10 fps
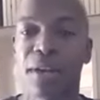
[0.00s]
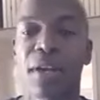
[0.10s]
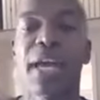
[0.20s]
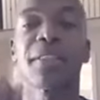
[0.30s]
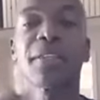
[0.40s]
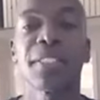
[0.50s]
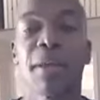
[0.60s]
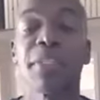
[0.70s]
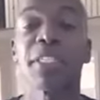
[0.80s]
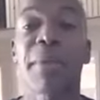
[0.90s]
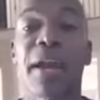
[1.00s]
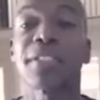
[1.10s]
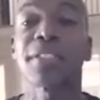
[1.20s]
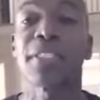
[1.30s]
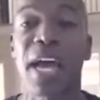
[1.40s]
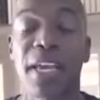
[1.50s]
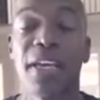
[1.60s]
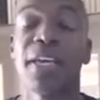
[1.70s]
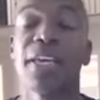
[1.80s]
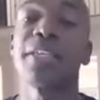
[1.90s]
And the subject matter tonight is